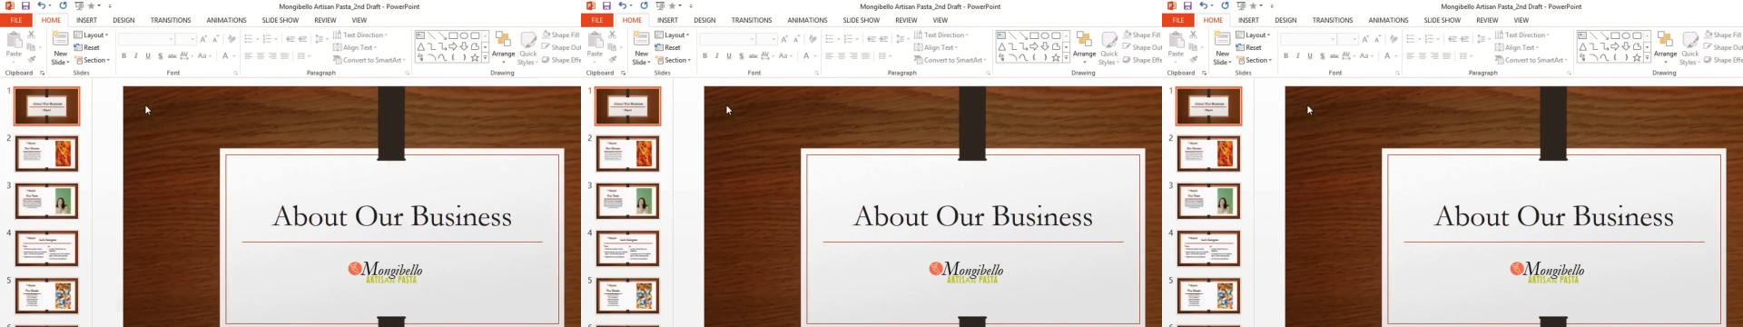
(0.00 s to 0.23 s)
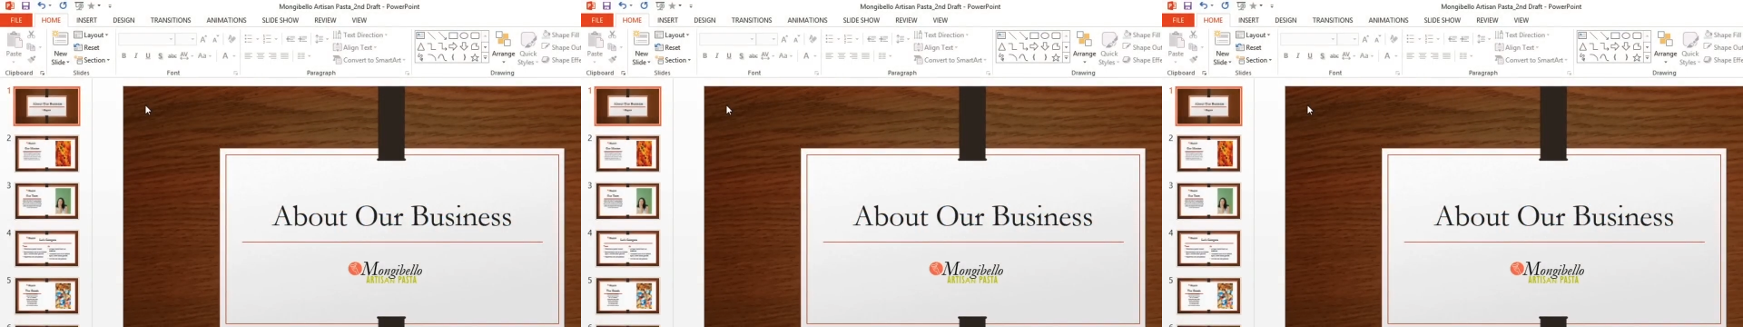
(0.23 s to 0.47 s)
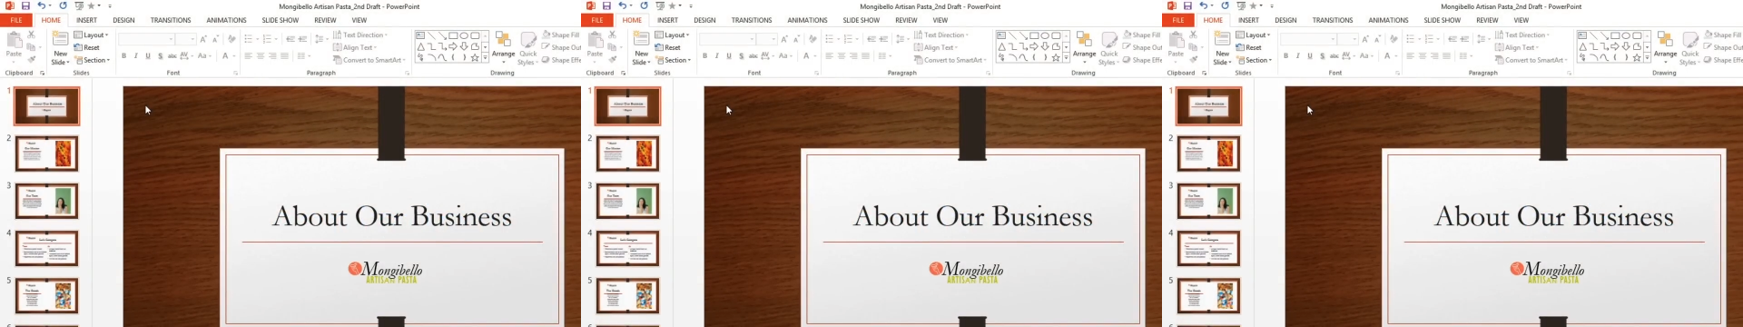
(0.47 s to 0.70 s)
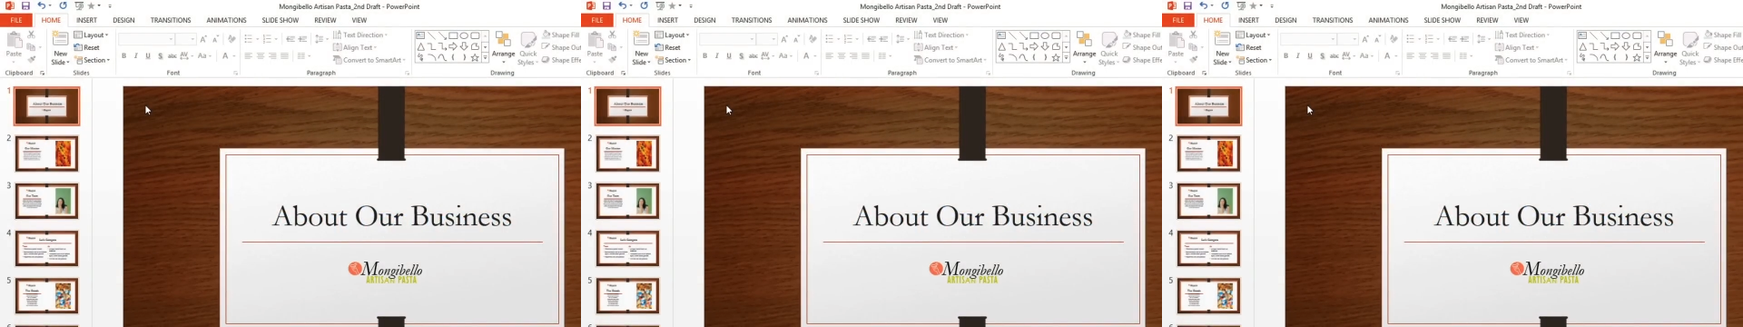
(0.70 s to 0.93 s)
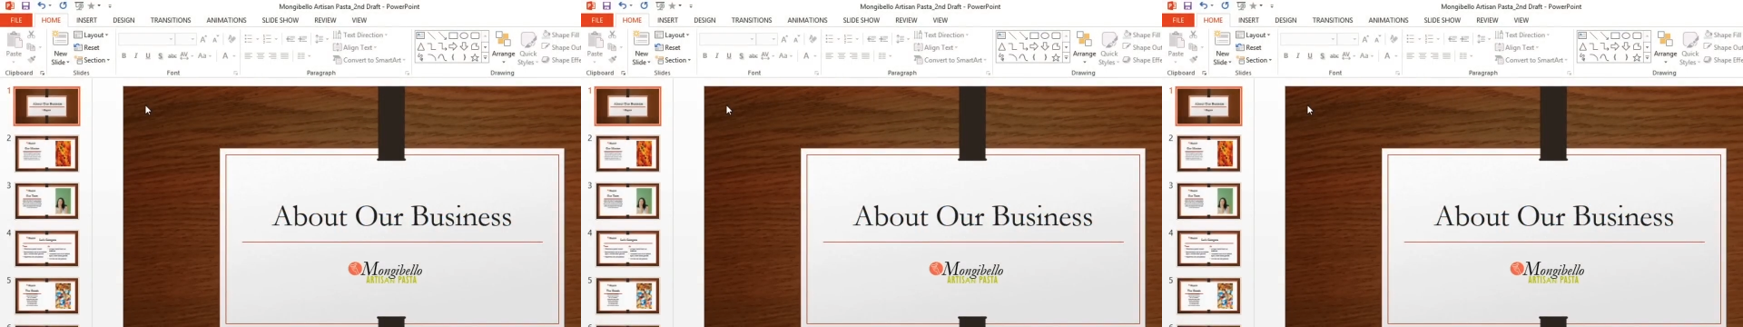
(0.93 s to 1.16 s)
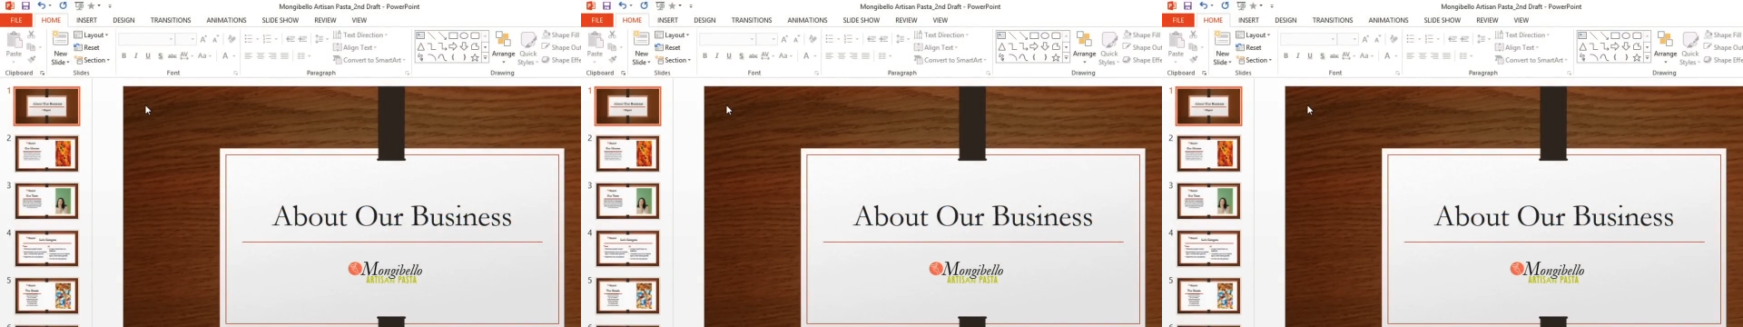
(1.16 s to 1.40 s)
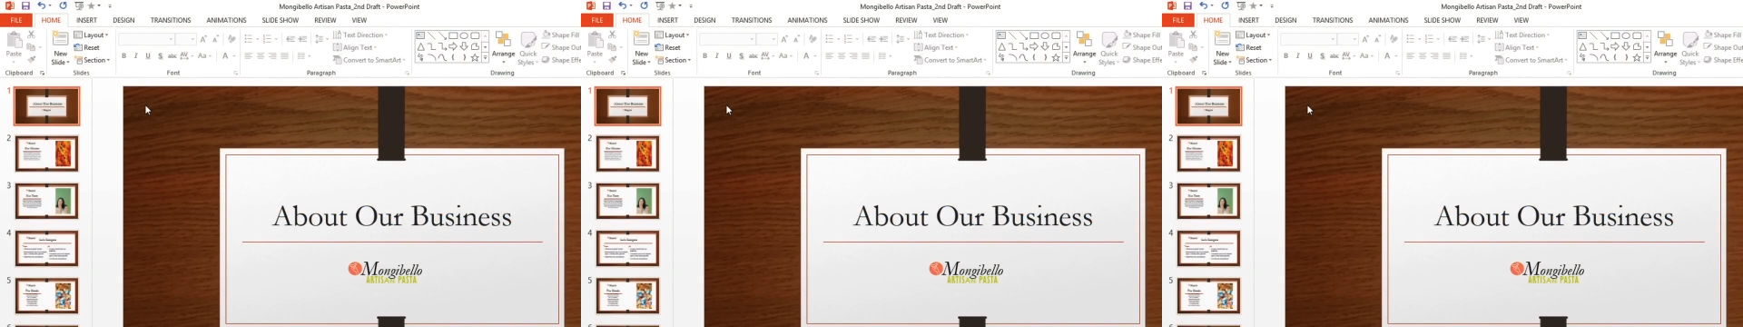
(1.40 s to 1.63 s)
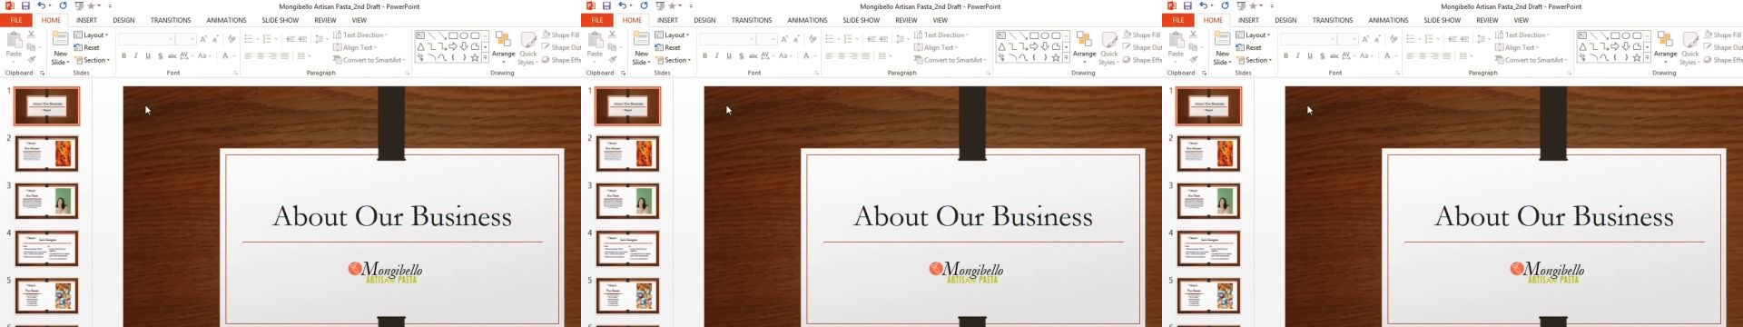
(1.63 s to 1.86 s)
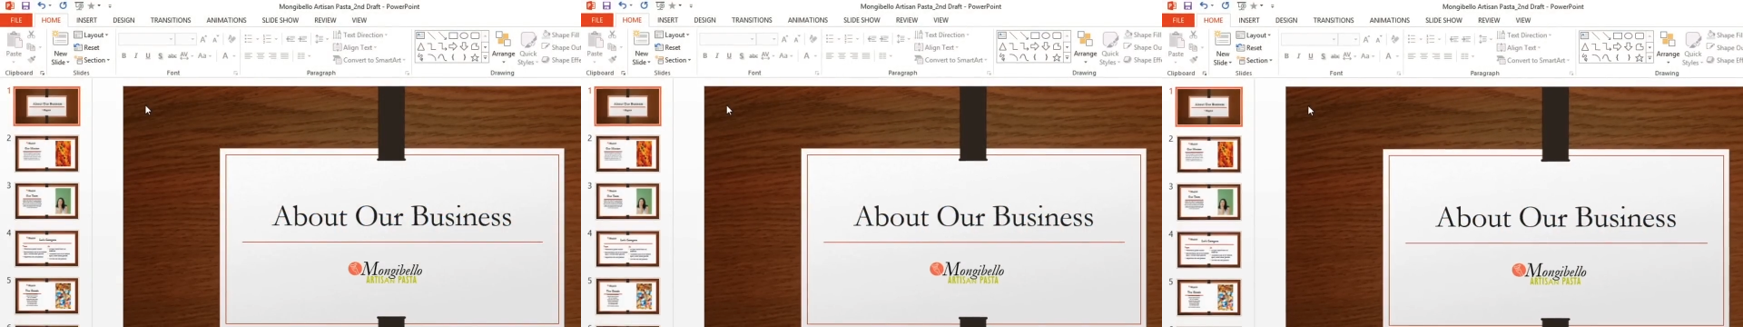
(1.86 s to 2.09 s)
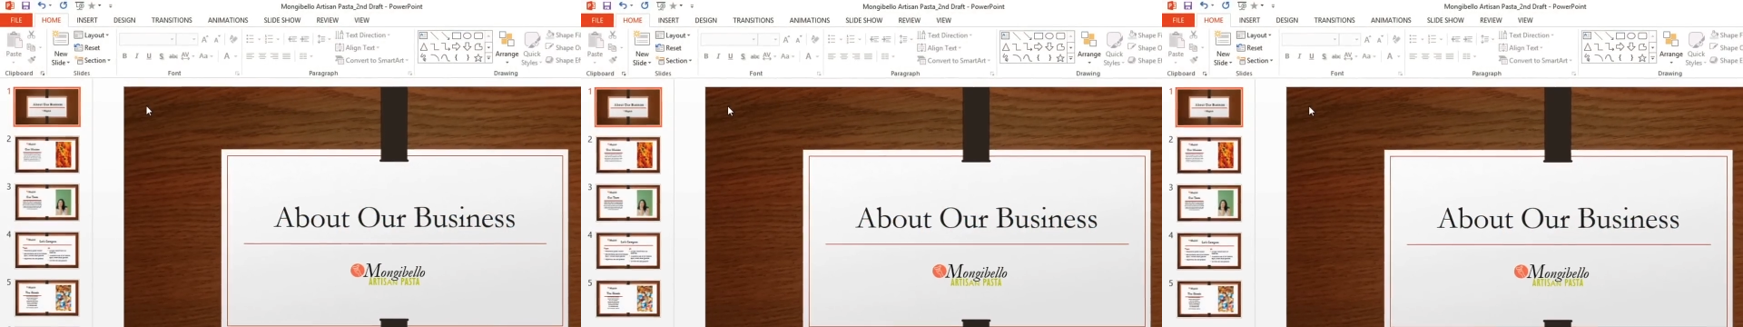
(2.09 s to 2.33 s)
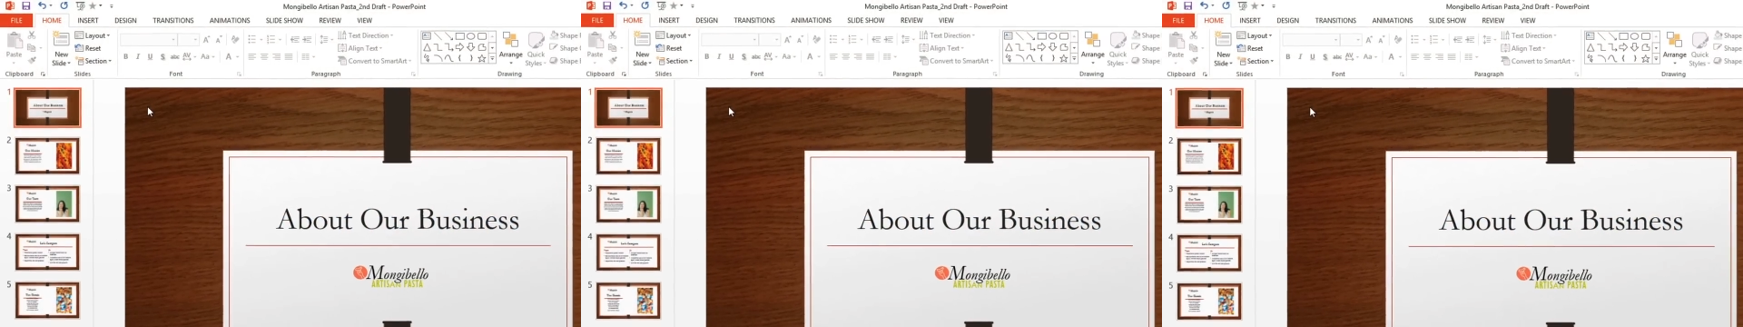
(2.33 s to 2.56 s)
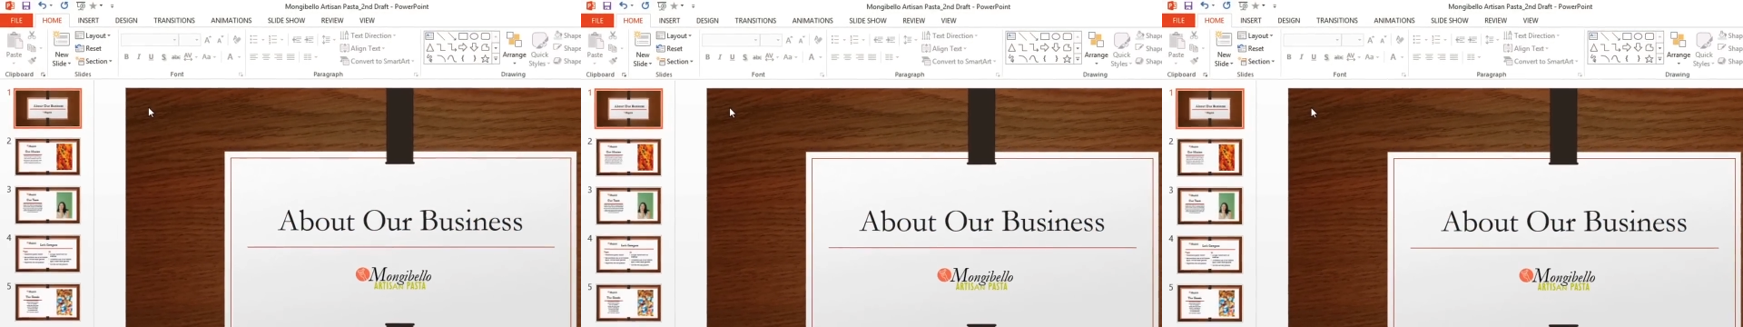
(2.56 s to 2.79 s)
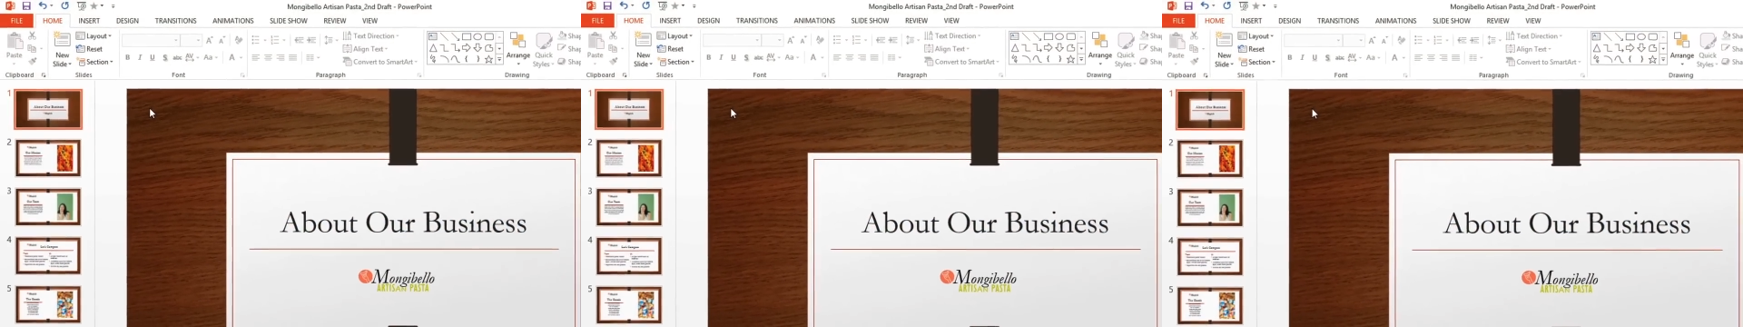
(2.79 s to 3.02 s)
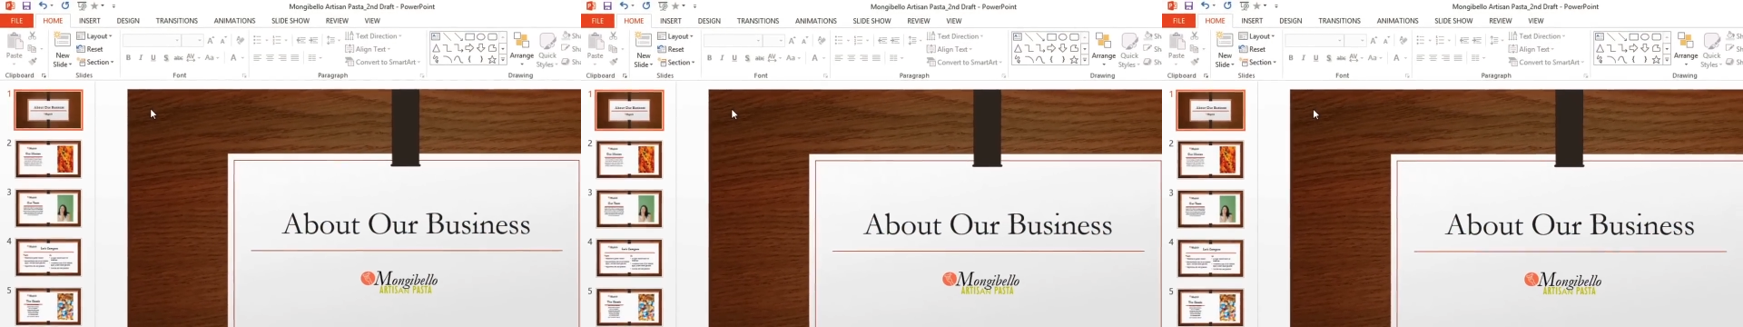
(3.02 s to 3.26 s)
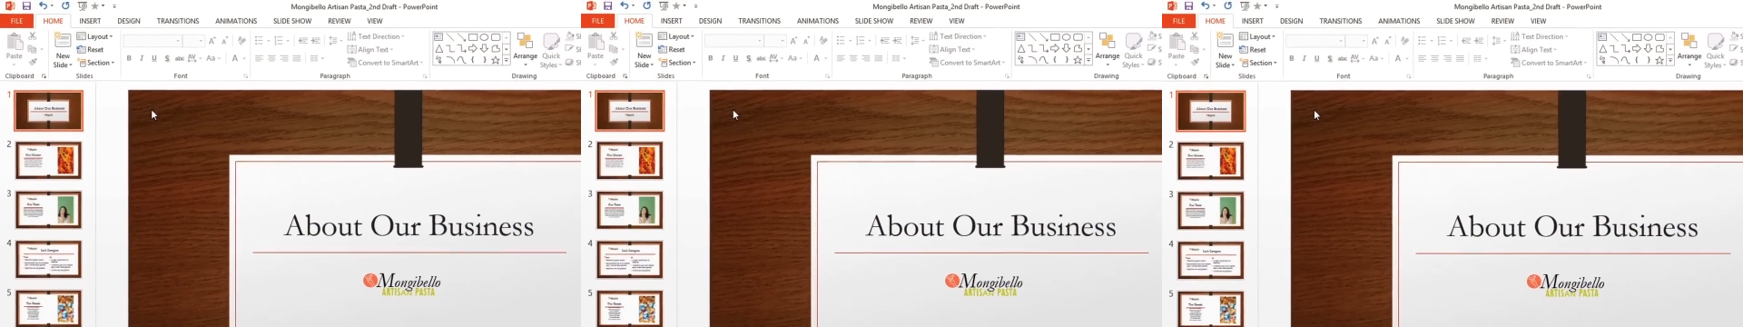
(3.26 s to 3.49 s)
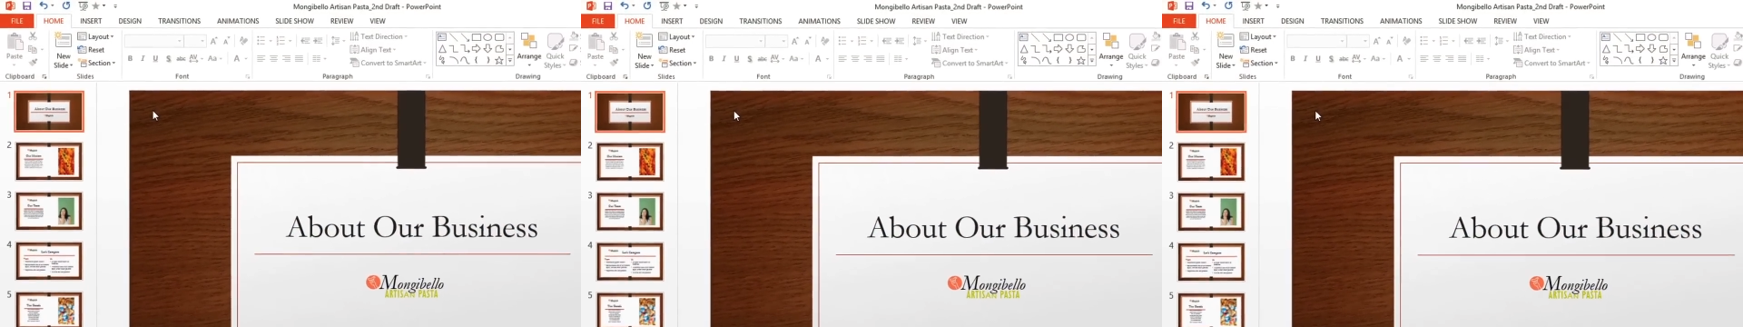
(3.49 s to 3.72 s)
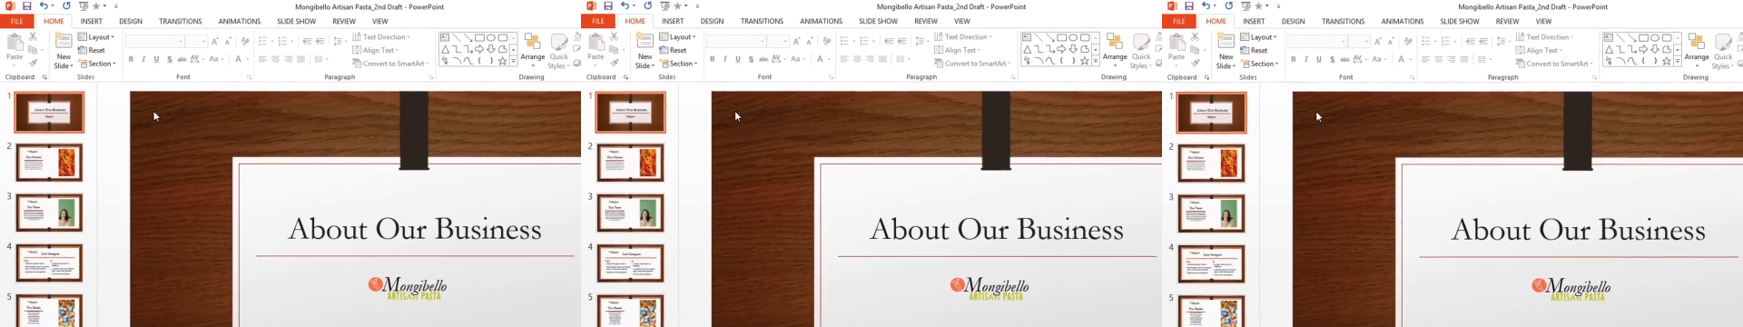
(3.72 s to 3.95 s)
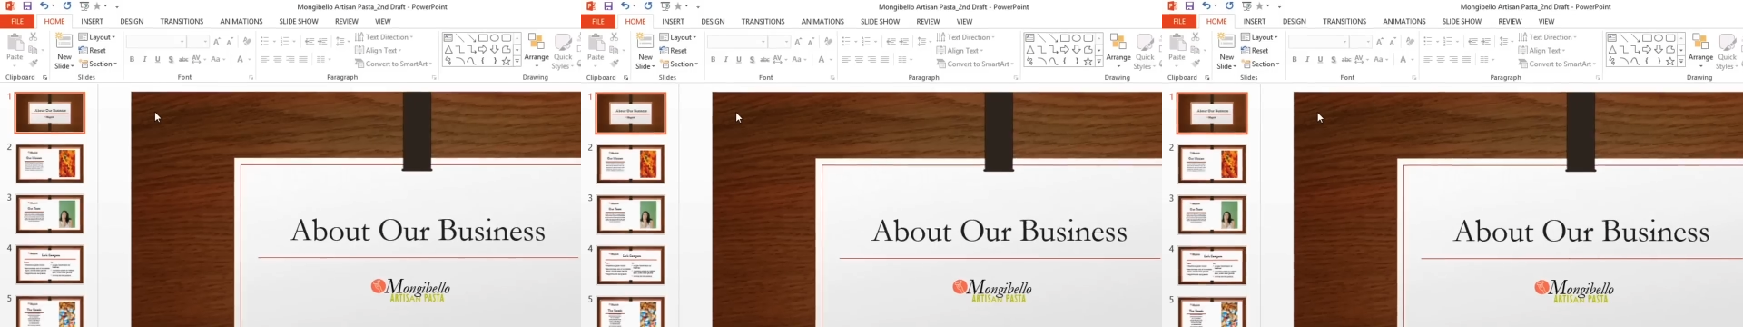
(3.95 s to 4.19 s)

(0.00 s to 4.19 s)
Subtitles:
No face is visible, so there are no lips to read.